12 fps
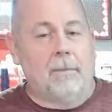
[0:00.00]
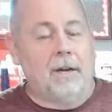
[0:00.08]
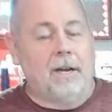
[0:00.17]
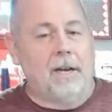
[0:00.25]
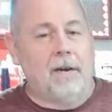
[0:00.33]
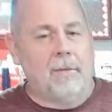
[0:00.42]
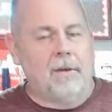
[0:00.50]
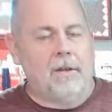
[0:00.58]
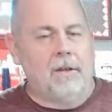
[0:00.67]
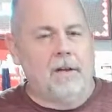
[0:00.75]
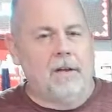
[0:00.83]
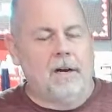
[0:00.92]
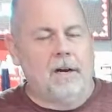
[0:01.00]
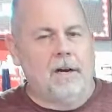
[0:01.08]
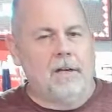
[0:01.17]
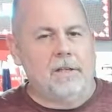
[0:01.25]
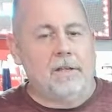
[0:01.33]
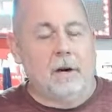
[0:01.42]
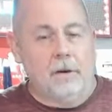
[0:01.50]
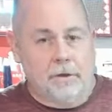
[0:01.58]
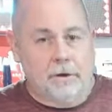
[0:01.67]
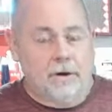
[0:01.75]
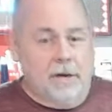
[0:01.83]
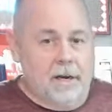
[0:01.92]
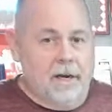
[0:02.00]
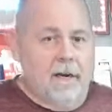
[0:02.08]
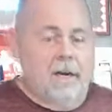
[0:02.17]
going to get with the CR30.